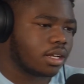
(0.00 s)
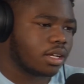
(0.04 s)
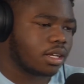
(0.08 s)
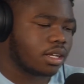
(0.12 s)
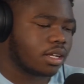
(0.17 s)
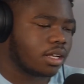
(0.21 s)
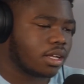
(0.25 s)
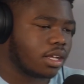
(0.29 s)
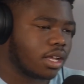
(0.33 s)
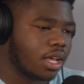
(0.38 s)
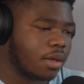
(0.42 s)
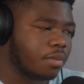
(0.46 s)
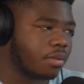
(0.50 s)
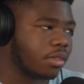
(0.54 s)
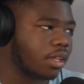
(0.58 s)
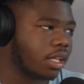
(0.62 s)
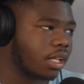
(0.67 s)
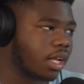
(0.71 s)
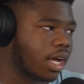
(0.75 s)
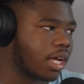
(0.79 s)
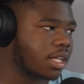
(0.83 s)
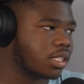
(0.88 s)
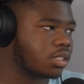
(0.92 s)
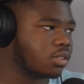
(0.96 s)
keeping the
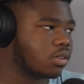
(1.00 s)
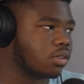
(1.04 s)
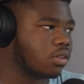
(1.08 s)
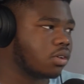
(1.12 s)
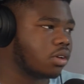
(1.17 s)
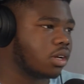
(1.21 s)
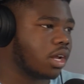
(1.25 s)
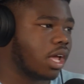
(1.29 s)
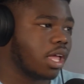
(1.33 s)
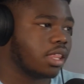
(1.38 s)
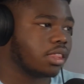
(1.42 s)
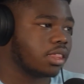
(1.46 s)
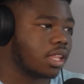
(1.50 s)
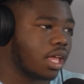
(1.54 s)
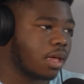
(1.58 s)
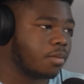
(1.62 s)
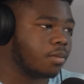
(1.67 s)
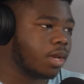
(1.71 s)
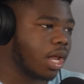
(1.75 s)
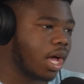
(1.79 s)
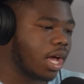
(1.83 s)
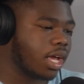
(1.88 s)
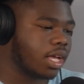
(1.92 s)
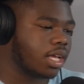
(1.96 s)
lights on and them
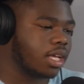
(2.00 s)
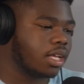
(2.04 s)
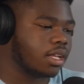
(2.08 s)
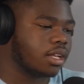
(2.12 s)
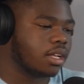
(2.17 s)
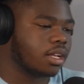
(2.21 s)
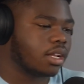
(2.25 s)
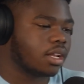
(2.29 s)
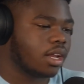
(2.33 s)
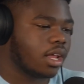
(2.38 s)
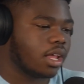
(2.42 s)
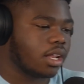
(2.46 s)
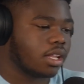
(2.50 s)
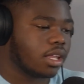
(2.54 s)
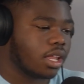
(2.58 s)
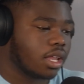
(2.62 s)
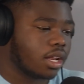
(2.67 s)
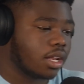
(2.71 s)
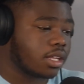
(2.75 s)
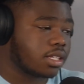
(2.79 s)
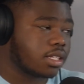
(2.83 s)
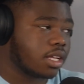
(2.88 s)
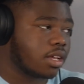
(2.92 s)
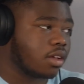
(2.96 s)
not eating, and
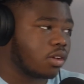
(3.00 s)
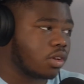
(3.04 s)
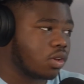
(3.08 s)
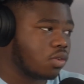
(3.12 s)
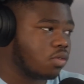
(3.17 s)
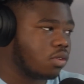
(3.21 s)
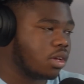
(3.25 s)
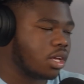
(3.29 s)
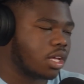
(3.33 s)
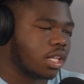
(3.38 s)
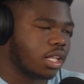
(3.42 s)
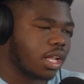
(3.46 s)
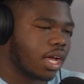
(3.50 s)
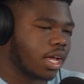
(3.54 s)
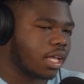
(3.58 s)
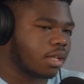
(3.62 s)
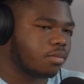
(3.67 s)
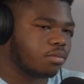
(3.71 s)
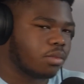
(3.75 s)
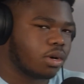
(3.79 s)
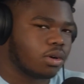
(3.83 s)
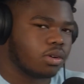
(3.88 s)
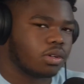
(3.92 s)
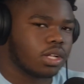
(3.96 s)
then seeing you eat. Like,
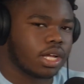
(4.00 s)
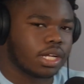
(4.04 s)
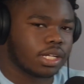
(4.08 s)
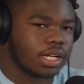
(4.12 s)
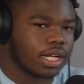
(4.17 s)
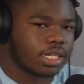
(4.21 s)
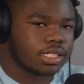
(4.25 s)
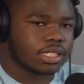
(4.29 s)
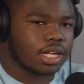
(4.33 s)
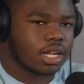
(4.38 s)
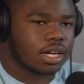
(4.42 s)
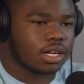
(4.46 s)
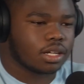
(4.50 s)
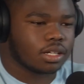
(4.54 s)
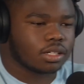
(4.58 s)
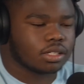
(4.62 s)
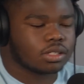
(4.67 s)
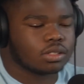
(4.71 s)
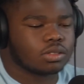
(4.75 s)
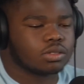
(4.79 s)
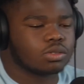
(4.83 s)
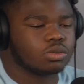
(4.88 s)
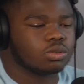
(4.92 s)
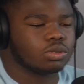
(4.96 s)
bro, like, that's not a
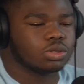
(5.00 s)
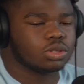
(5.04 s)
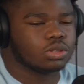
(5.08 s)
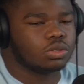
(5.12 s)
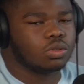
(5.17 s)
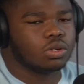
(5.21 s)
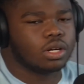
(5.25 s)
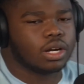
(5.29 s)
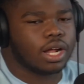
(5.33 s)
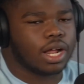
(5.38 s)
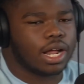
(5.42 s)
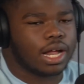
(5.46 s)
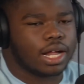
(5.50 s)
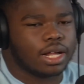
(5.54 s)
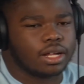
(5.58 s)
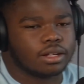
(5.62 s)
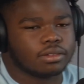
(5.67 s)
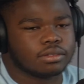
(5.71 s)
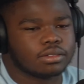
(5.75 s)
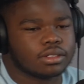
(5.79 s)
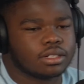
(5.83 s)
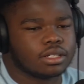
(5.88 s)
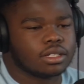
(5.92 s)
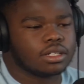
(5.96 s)
cool story to have.
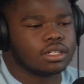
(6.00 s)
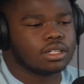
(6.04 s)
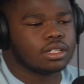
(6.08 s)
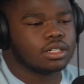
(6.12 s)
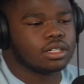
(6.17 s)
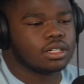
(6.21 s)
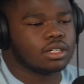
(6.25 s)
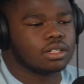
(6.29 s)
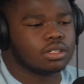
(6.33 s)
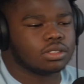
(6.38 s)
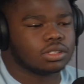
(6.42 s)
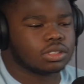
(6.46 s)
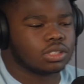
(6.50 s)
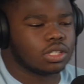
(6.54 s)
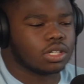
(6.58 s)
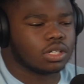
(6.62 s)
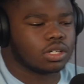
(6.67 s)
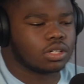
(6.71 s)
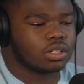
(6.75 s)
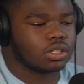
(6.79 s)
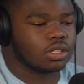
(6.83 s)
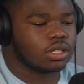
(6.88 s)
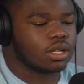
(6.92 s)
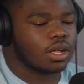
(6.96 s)
You know,
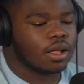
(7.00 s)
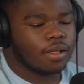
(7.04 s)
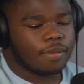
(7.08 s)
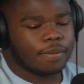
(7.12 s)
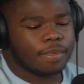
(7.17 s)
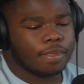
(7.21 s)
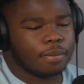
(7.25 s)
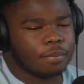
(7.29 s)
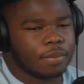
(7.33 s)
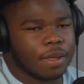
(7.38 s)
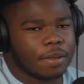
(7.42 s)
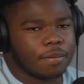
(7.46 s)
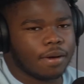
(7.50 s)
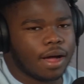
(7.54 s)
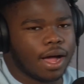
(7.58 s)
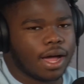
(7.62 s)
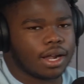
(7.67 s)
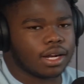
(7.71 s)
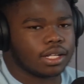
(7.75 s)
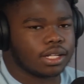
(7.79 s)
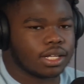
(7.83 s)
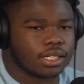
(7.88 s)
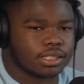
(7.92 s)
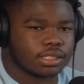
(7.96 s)
so people
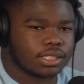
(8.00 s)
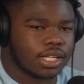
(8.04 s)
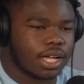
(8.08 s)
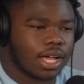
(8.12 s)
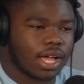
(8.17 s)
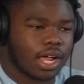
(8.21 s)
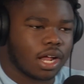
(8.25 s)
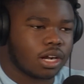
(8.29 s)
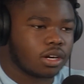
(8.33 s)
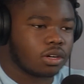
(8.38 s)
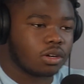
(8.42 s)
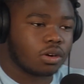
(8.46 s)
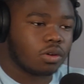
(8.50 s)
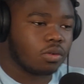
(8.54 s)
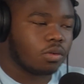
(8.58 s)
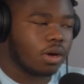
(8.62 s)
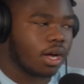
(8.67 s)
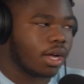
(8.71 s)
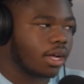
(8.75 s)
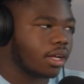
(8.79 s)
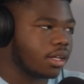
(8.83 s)
idolize that. I don't know why.